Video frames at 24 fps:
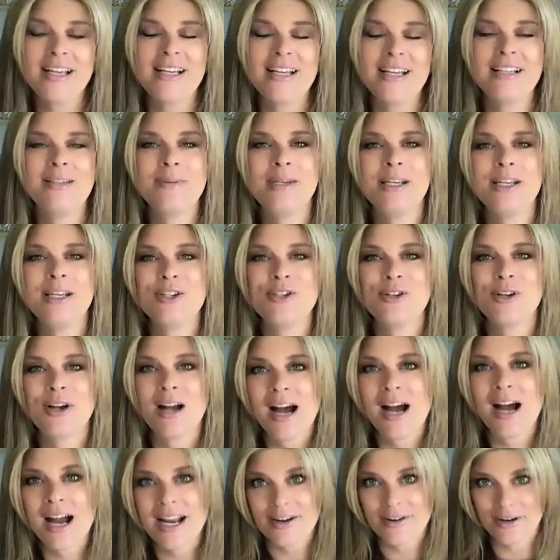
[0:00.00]
is because your
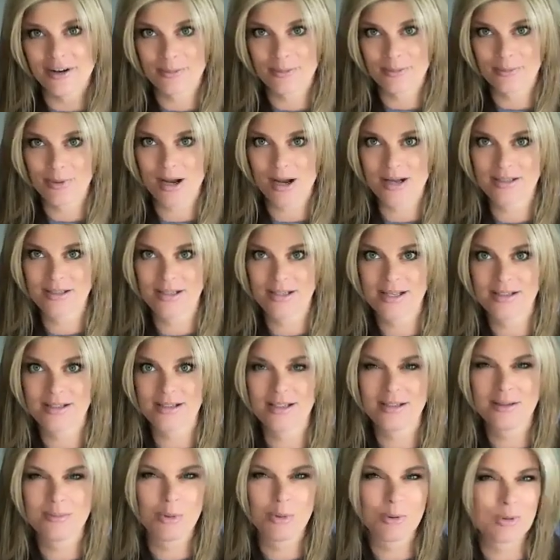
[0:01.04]
hiring process
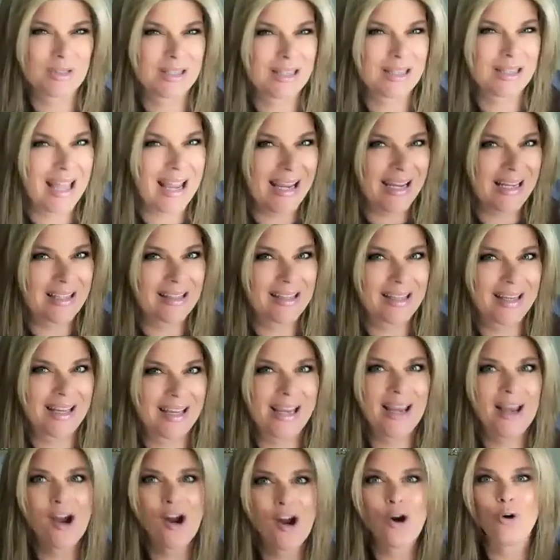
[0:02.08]
is most
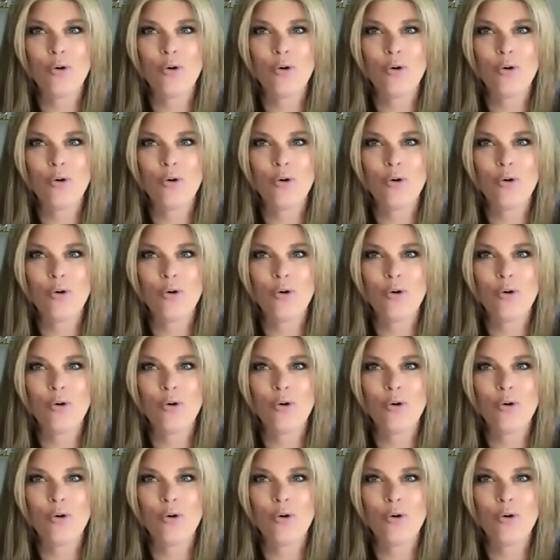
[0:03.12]
likely